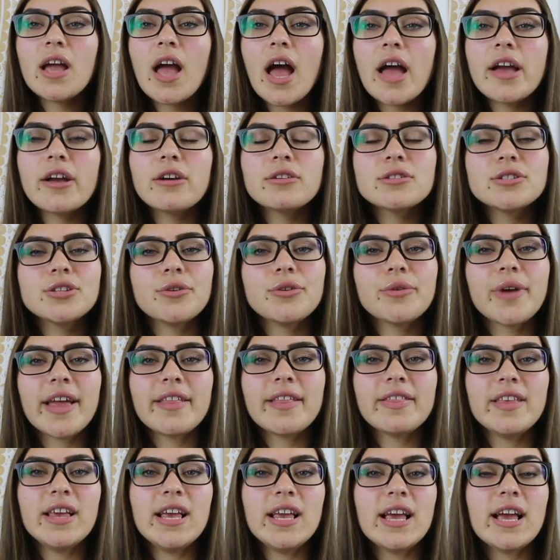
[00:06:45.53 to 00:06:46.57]
I also
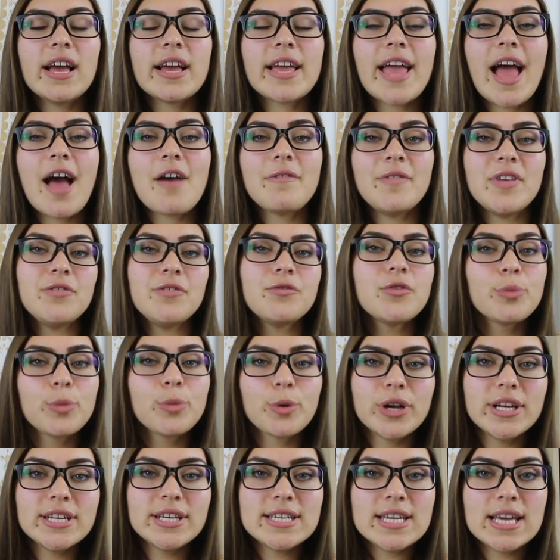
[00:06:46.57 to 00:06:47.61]
get the caffeine from
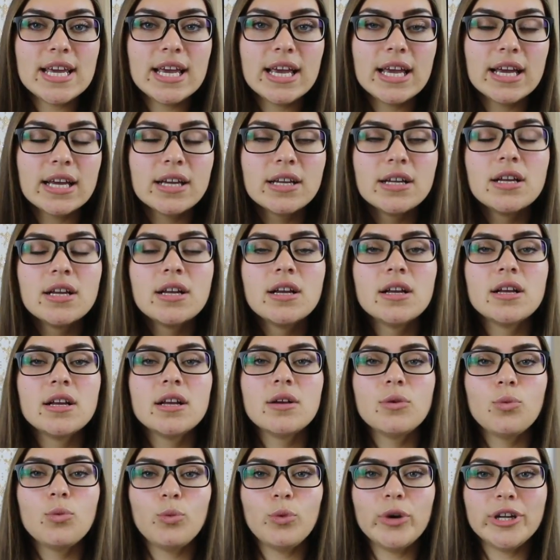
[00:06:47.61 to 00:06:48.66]
green tea
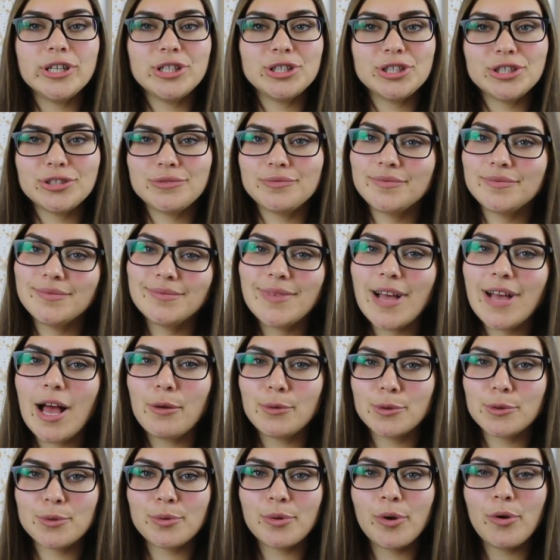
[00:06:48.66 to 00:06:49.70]
which
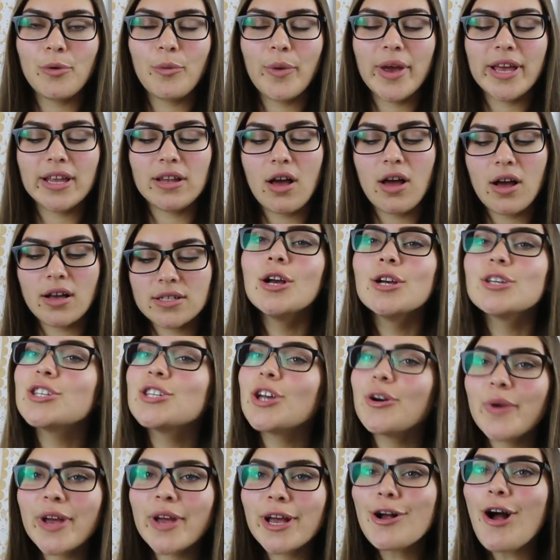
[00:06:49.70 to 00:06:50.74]
helps promote weight loss.
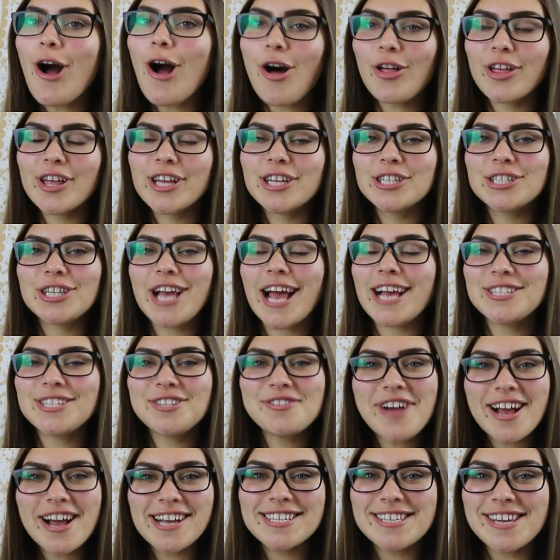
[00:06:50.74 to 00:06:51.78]
So in college, as
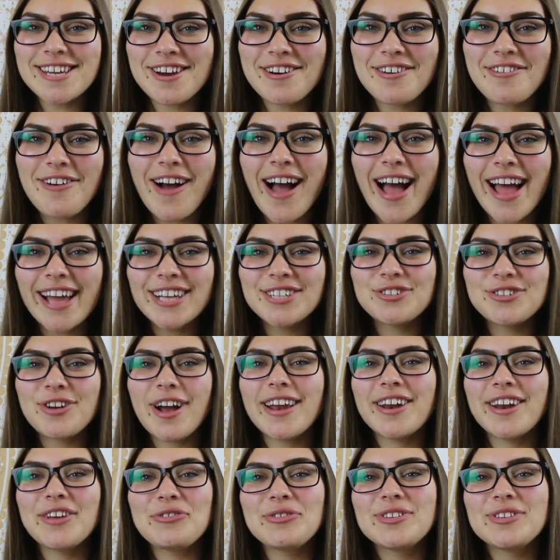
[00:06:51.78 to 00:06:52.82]
you guys know, I
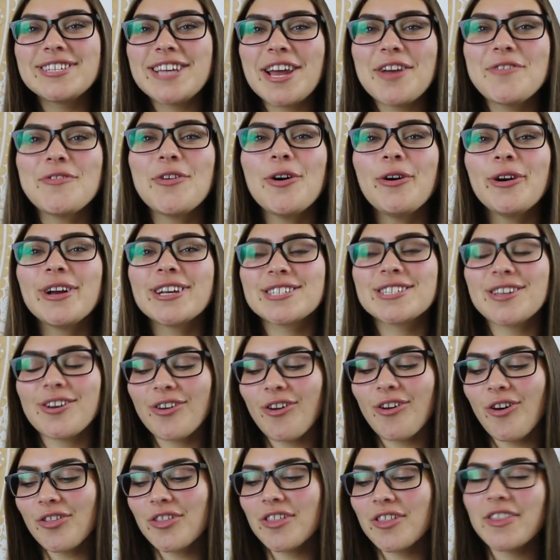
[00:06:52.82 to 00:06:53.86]
try to stay focused on
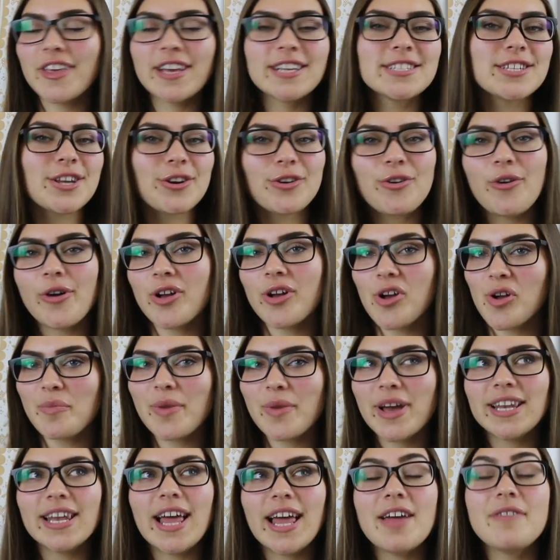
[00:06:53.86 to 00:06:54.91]
all the things that are going on in
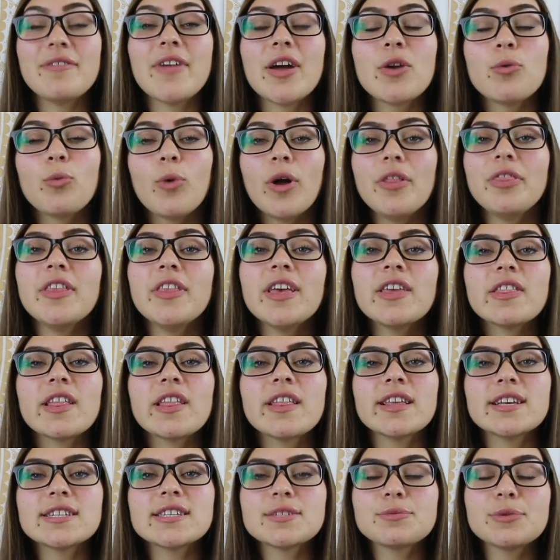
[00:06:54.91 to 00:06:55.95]
my life and one thing
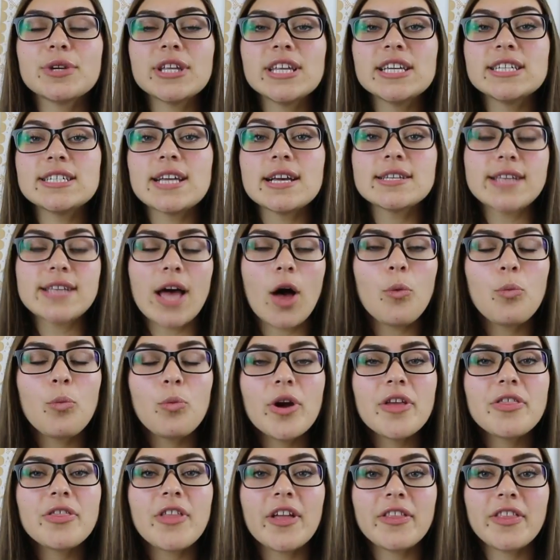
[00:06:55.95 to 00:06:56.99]
that this really does help
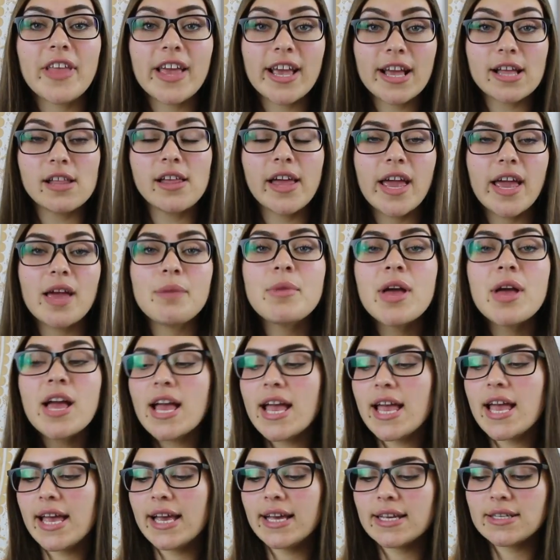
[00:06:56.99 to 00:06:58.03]
with that they claim
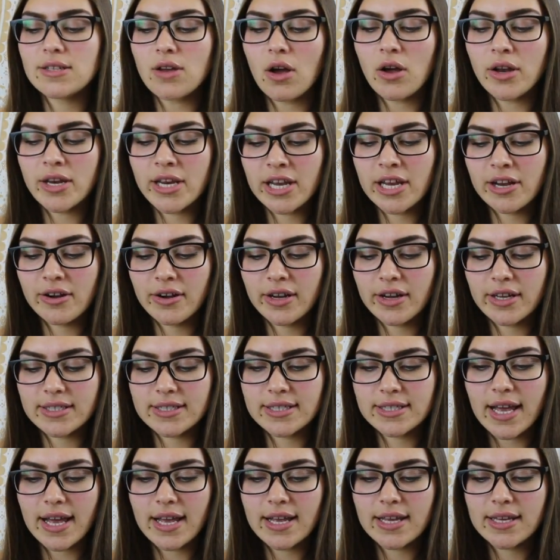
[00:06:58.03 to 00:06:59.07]
is on here it
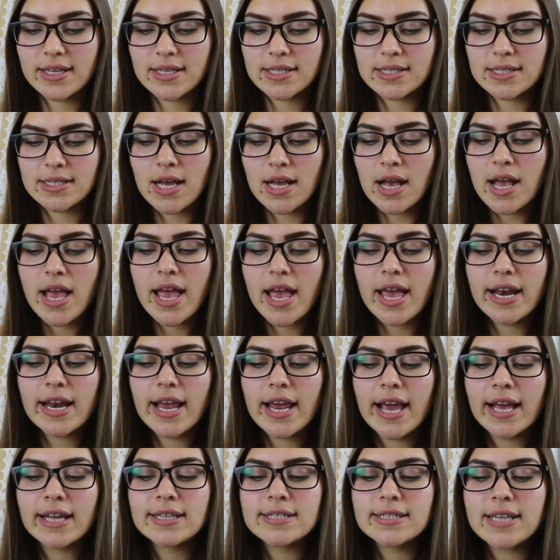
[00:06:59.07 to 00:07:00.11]
says
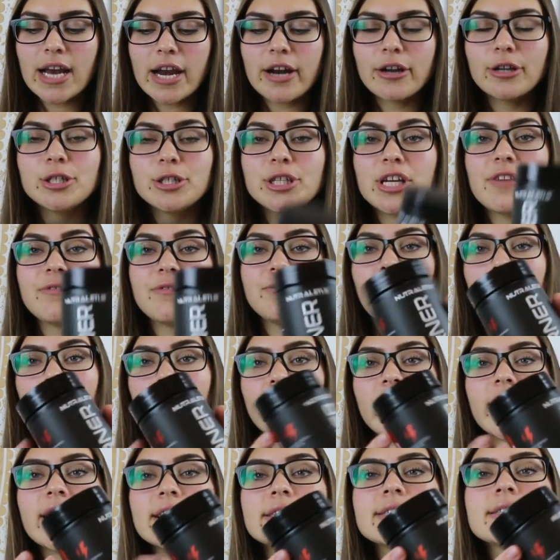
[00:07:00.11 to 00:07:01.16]
enhanced energy and
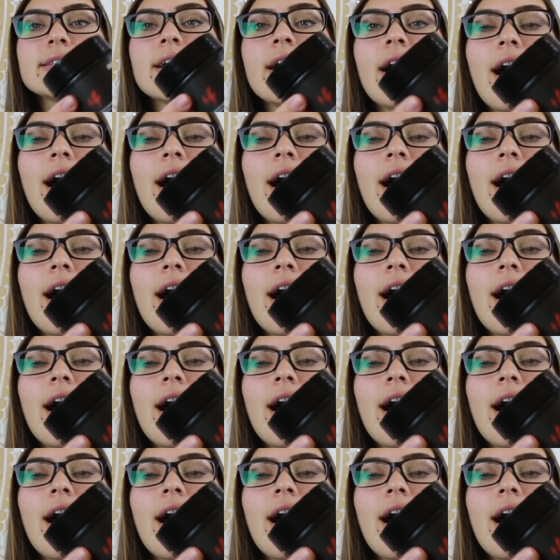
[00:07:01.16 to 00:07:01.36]
focus.